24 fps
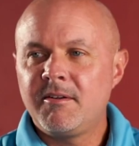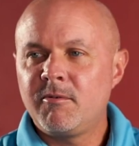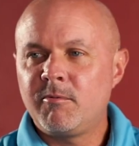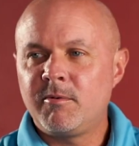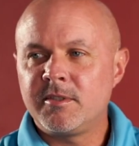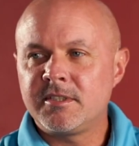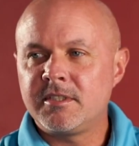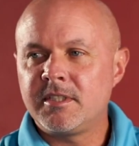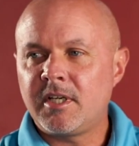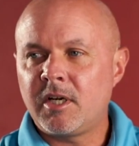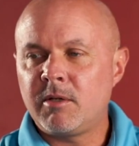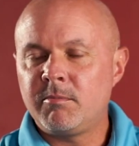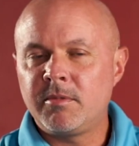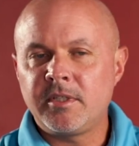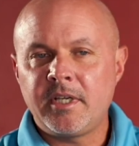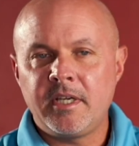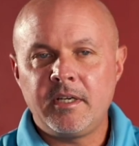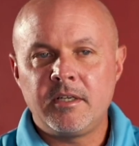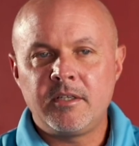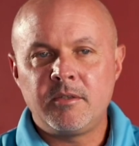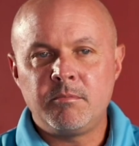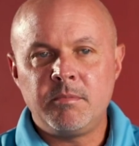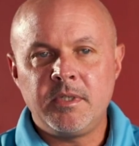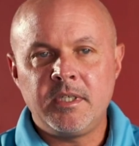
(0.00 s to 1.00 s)
Wasn't
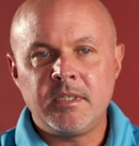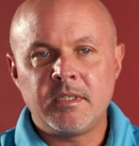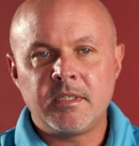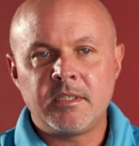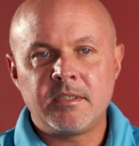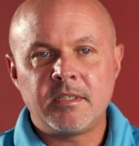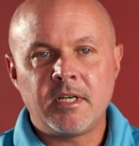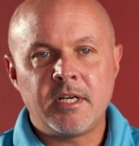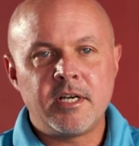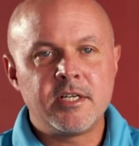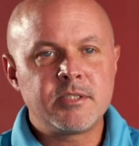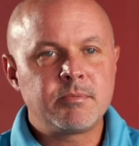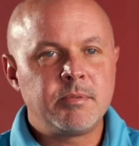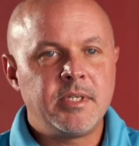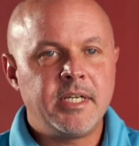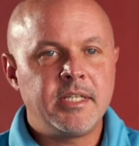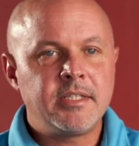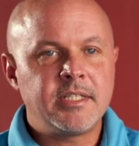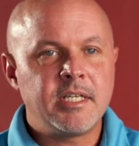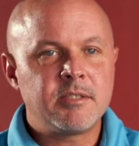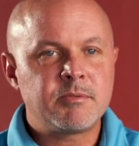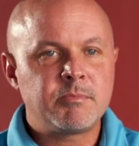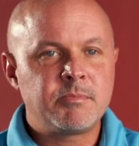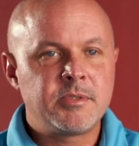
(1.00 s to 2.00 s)
obligated to be a husband at that